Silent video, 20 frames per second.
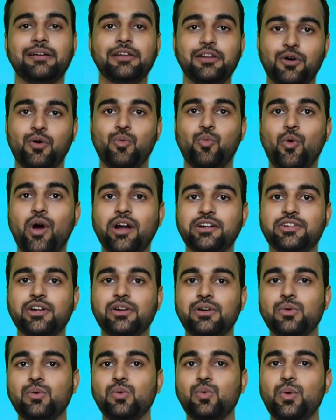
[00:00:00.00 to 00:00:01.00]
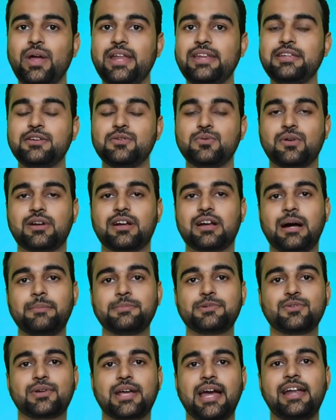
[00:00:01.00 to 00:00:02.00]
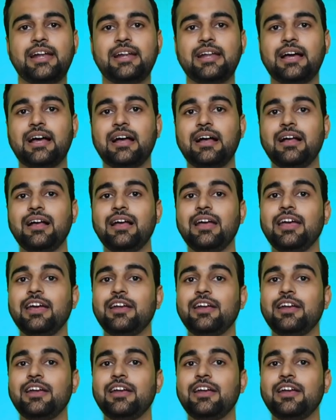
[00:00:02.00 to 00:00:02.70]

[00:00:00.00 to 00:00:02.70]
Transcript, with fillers: you know what to do when you come to Canada.